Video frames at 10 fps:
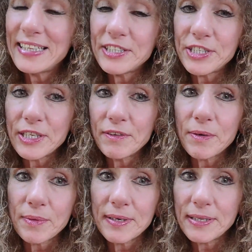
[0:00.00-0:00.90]
the
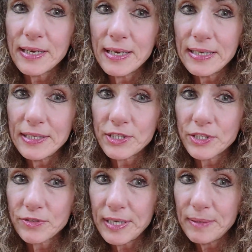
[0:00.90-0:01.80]
children were in the
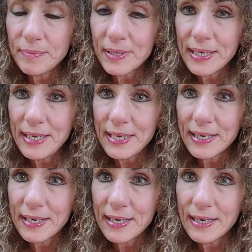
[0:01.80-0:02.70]
street
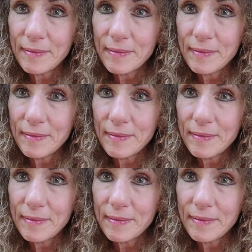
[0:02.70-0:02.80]
playing.